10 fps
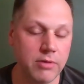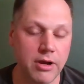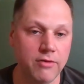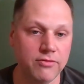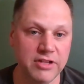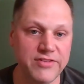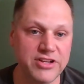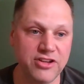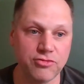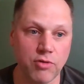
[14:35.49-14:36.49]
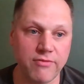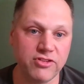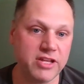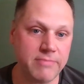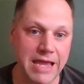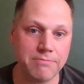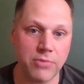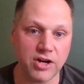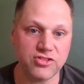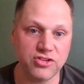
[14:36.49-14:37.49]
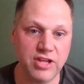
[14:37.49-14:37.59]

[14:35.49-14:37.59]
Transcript: of living is roughly $8 a